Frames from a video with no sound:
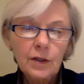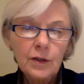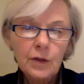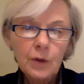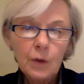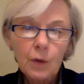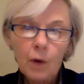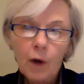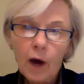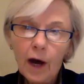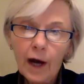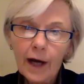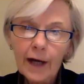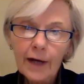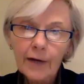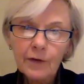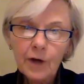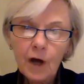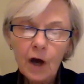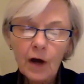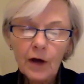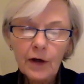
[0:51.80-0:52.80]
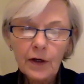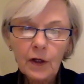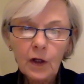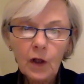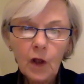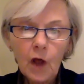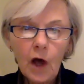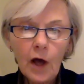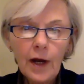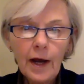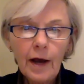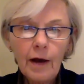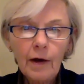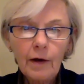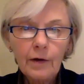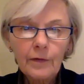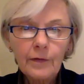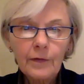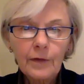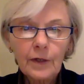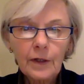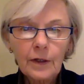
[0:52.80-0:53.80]
so I have gotten a lot out
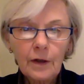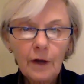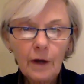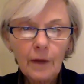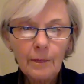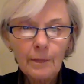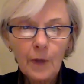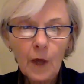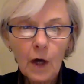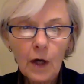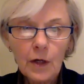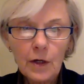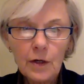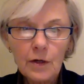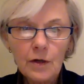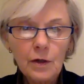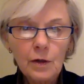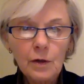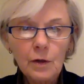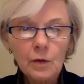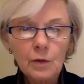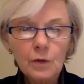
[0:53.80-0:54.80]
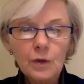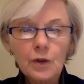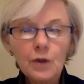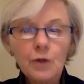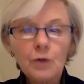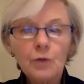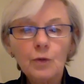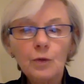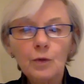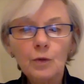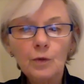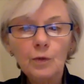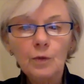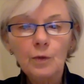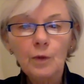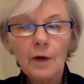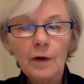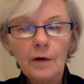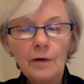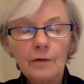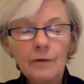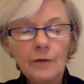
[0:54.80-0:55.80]
of it. I'm not new to
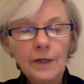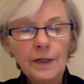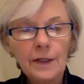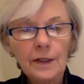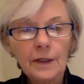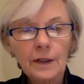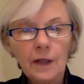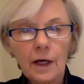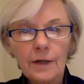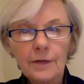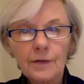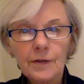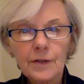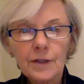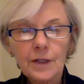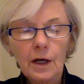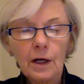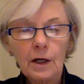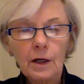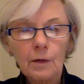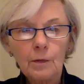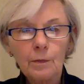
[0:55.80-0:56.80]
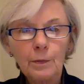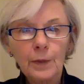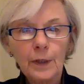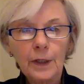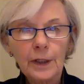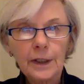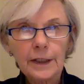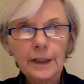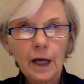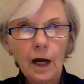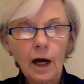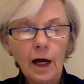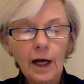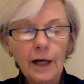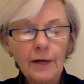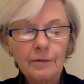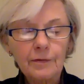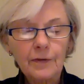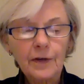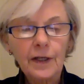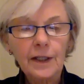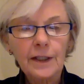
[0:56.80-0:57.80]
vegan lifestyle, but I
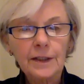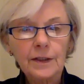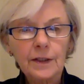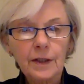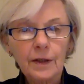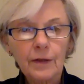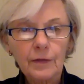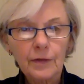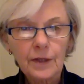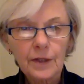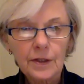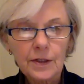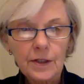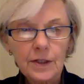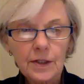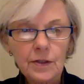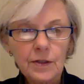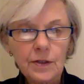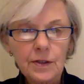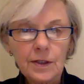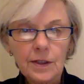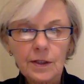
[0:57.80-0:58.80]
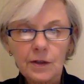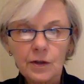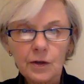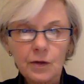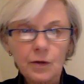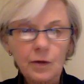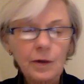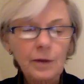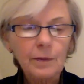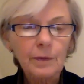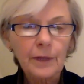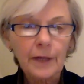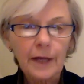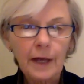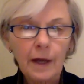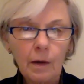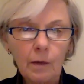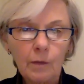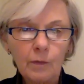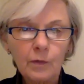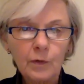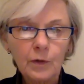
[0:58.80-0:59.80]
find that this is extremely
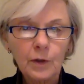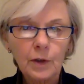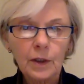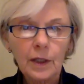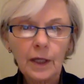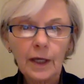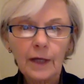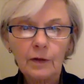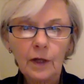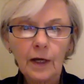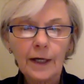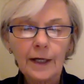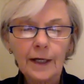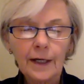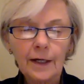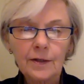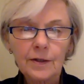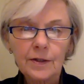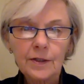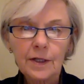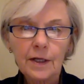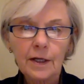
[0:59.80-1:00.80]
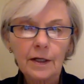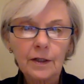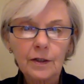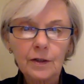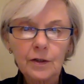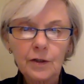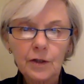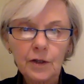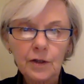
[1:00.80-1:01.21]
helpful. And like I said,